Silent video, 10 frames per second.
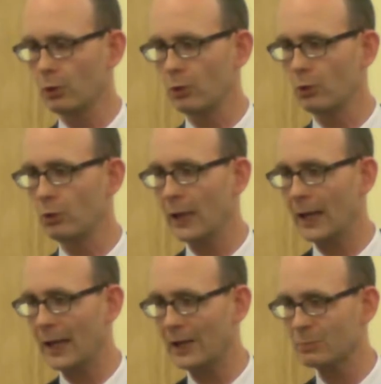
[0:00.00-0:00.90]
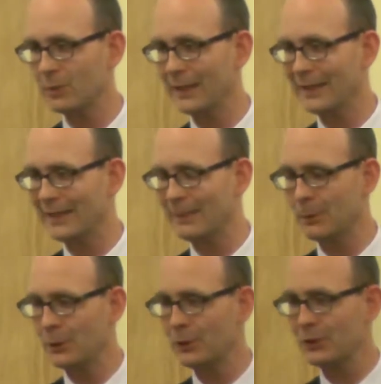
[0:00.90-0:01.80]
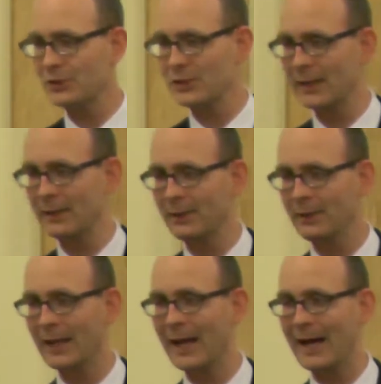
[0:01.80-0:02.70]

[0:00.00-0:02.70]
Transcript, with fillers: who has been able single